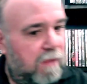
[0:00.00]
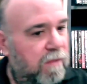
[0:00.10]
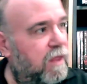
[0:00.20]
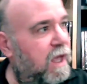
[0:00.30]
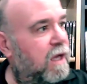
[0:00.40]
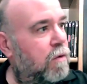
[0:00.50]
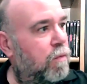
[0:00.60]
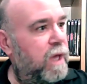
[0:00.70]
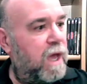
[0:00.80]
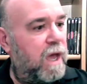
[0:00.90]
Then
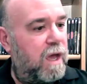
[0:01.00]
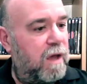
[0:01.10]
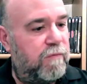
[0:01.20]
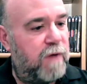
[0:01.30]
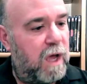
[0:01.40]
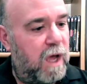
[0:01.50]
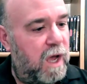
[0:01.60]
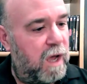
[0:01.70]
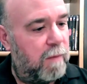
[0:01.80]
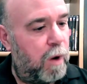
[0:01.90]
we have
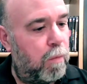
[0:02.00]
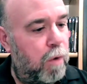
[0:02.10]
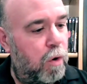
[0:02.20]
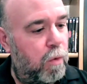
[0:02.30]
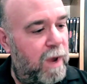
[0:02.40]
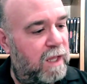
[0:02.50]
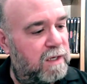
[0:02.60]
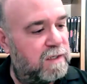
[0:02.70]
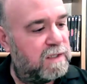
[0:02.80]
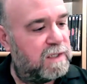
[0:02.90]

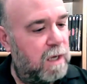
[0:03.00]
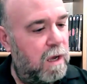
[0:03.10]
Morella's